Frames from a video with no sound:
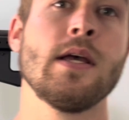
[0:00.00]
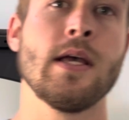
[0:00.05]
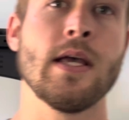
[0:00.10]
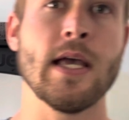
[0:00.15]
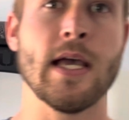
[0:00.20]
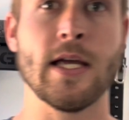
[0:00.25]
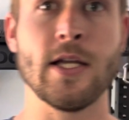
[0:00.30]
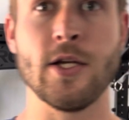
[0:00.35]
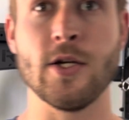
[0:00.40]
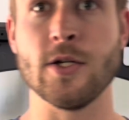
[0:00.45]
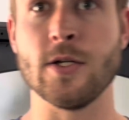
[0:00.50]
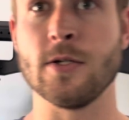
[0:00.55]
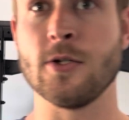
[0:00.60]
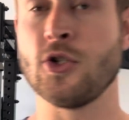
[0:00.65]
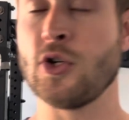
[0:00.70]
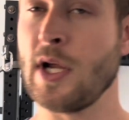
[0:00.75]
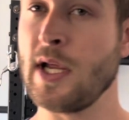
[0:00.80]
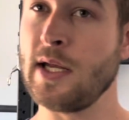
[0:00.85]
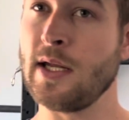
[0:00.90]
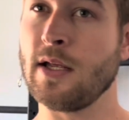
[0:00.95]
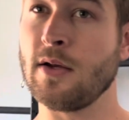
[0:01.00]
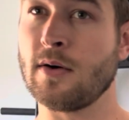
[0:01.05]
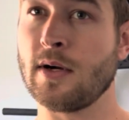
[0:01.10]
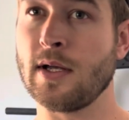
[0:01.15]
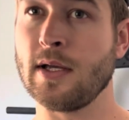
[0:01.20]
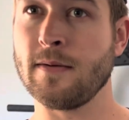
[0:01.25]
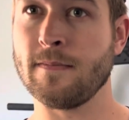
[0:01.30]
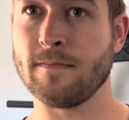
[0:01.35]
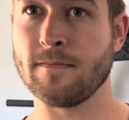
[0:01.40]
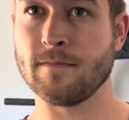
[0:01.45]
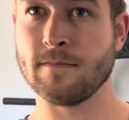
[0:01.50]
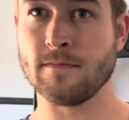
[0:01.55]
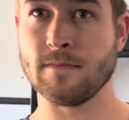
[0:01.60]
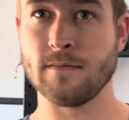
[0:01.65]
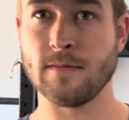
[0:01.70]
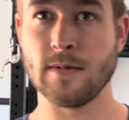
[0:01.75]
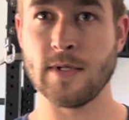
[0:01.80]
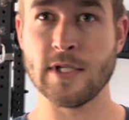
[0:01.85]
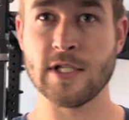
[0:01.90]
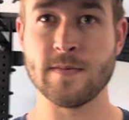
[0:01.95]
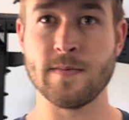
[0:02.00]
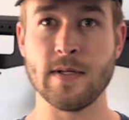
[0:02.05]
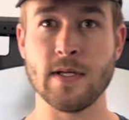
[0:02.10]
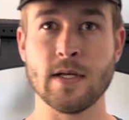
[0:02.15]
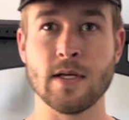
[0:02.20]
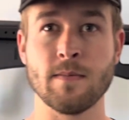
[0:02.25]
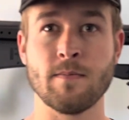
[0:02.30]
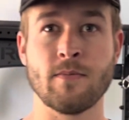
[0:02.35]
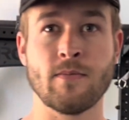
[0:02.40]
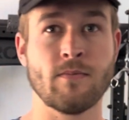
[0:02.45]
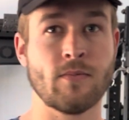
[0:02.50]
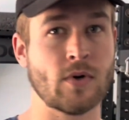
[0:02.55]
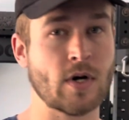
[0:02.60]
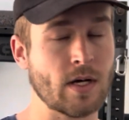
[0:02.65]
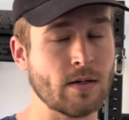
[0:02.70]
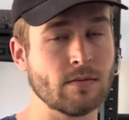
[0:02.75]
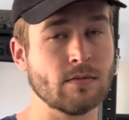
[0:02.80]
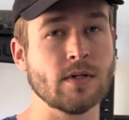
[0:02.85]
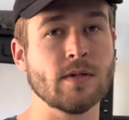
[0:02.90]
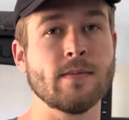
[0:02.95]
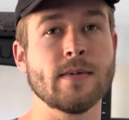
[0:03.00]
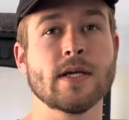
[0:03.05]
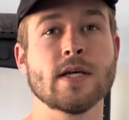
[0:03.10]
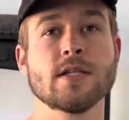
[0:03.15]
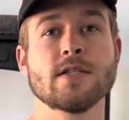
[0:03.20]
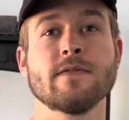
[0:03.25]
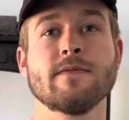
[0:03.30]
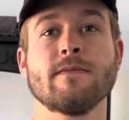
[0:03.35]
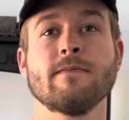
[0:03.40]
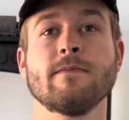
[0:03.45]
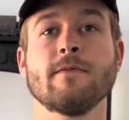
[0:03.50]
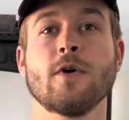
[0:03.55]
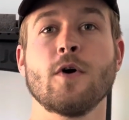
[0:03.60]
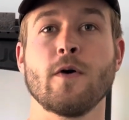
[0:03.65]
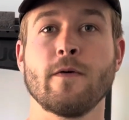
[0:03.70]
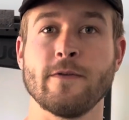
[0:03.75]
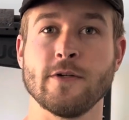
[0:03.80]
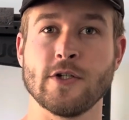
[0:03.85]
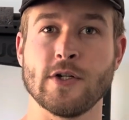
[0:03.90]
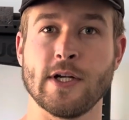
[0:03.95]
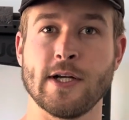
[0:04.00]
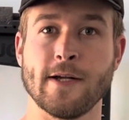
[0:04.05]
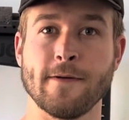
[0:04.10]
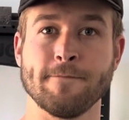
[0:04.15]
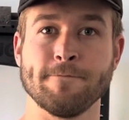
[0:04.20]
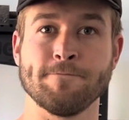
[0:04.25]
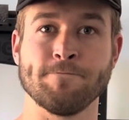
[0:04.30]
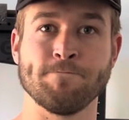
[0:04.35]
and you're training right, it's probably because of overtraining.